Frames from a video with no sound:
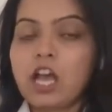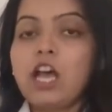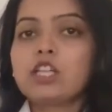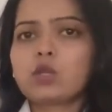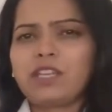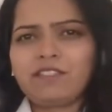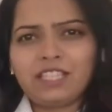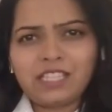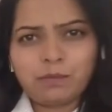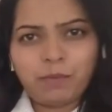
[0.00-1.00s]
So if
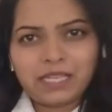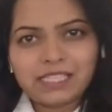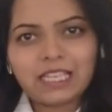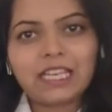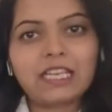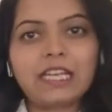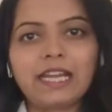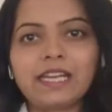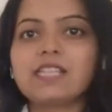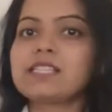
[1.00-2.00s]
these basic
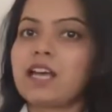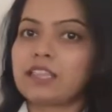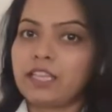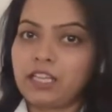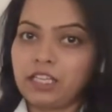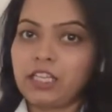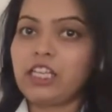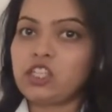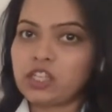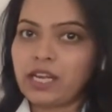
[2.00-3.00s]
ingredients are there in
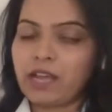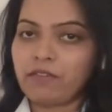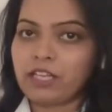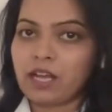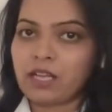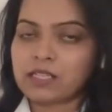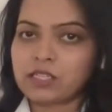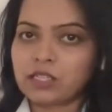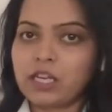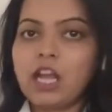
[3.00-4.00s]
each and every
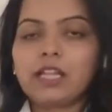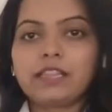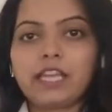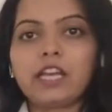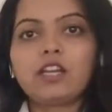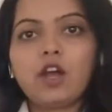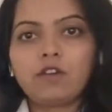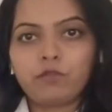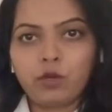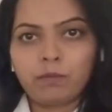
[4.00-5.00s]
answer, they get
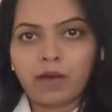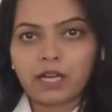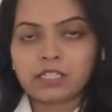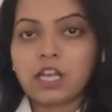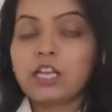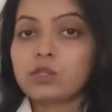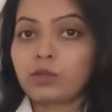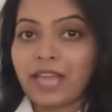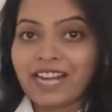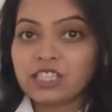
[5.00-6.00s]
full marks. So
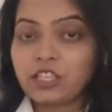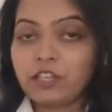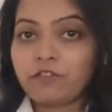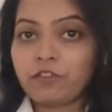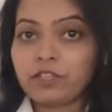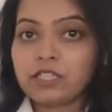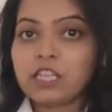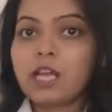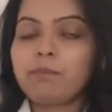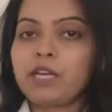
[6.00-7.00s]
that's the difference
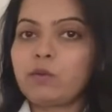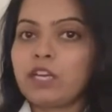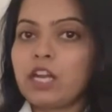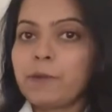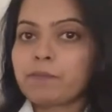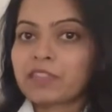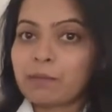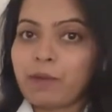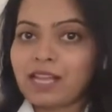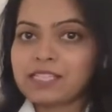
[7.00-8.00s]
between
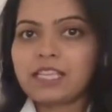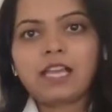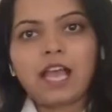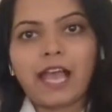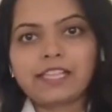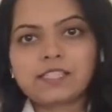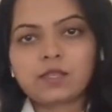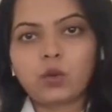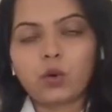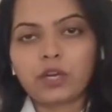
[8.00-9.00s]
passing and
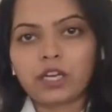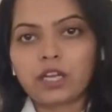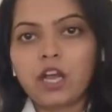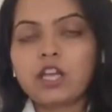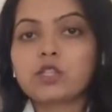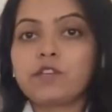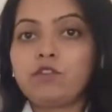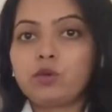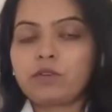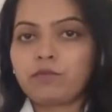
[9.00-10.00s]
scoring. So if
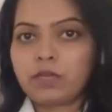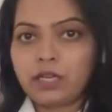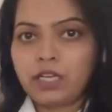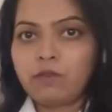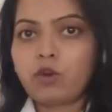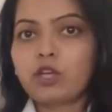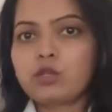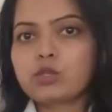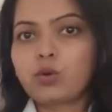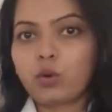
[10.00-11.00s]
you really want to
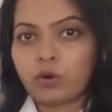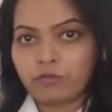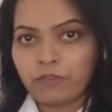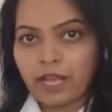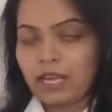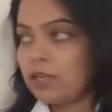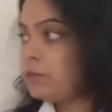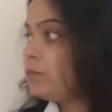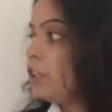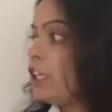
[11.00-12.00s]
score well,
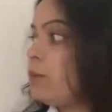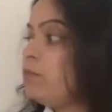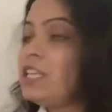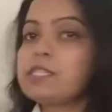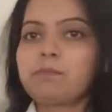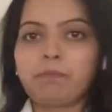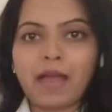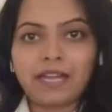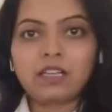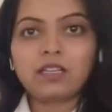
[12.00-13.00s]
keep this
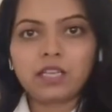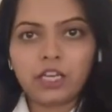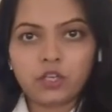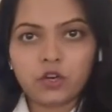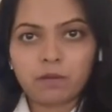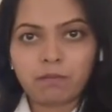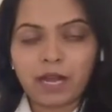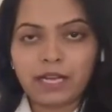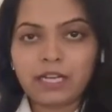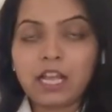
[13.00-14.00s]
pattern in your
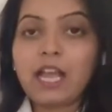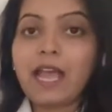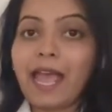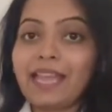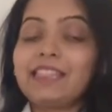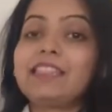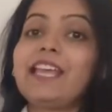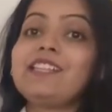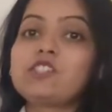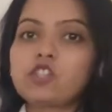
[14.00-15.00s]
mind and then
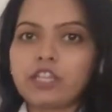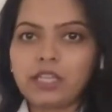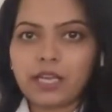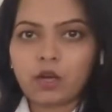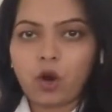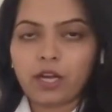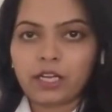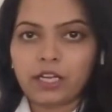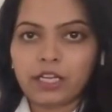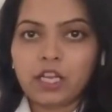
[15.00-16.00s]
study accordingly.